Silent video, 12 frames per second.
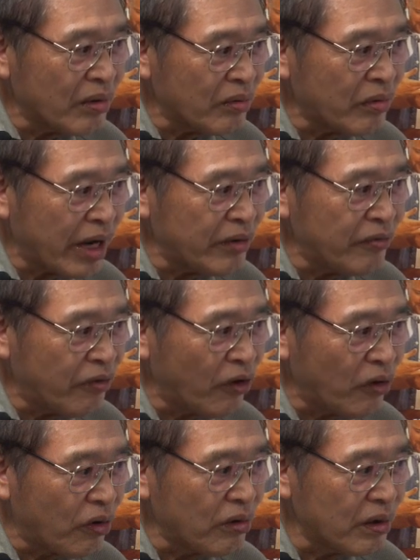
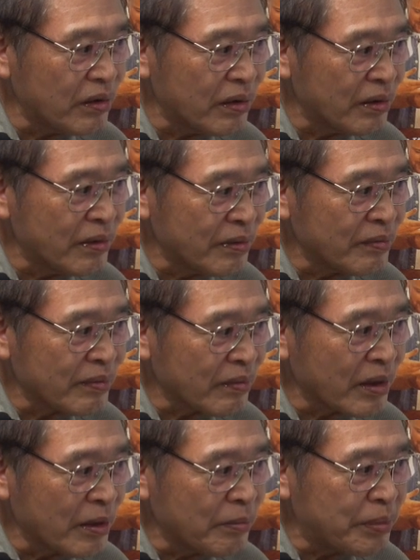rainfall
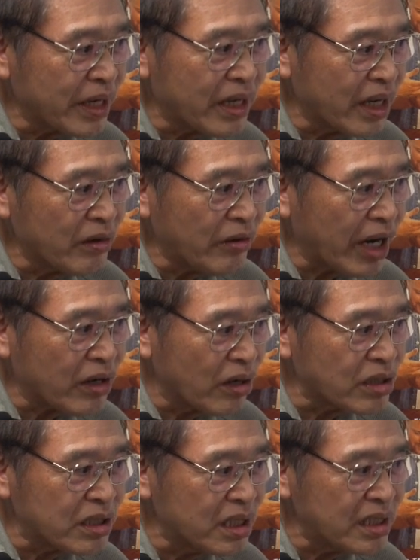breaking
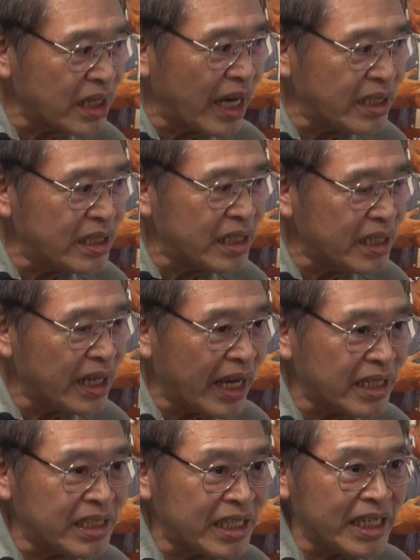records since
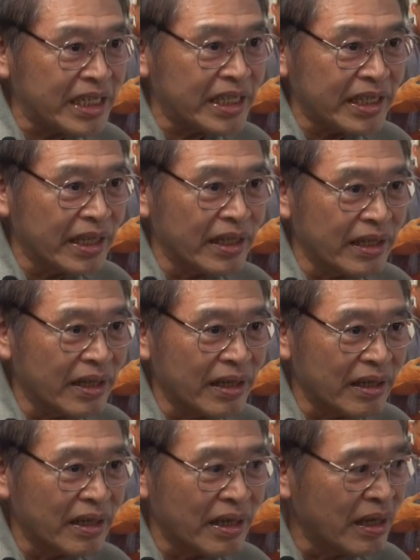1818.
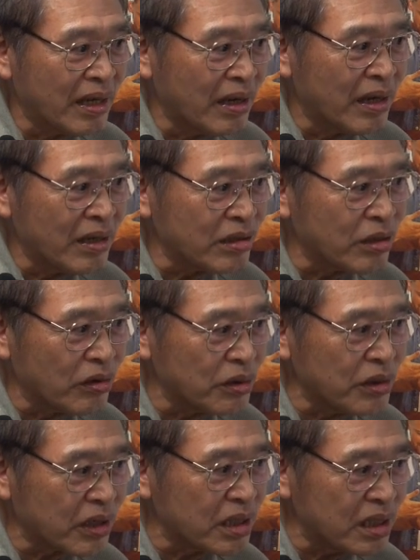So
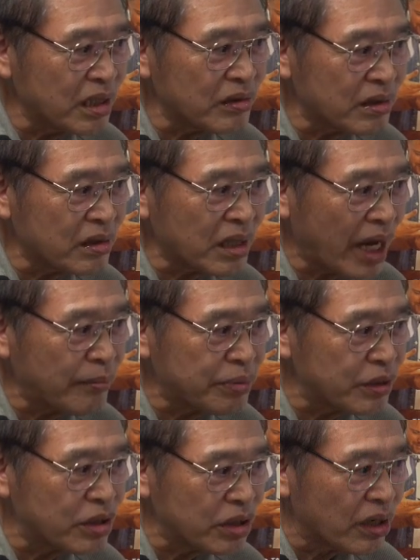you can see
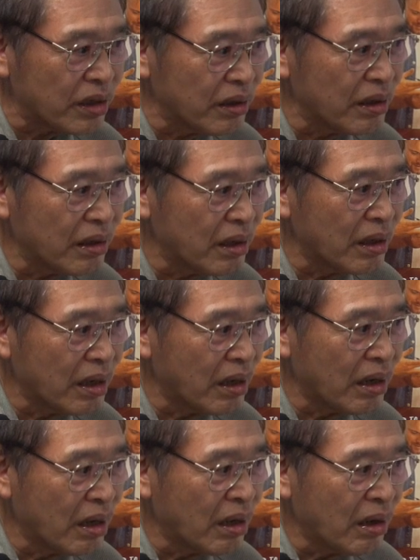temperature
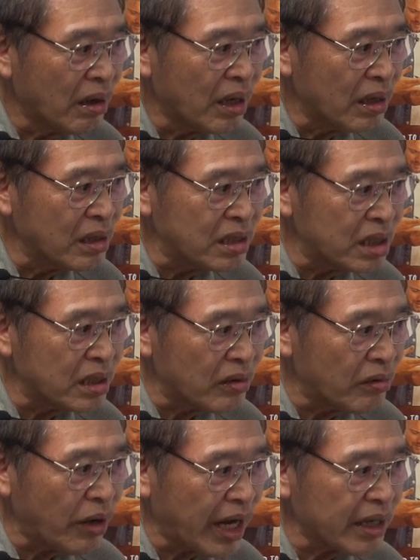is in the
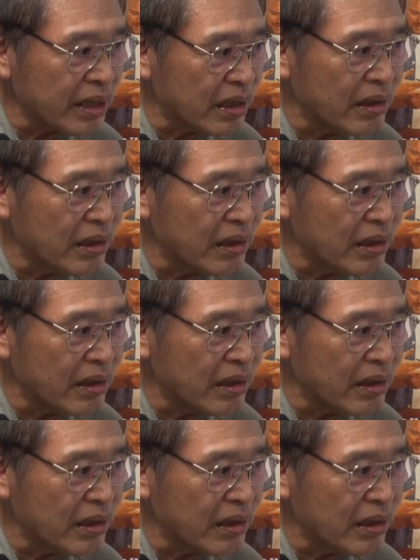red,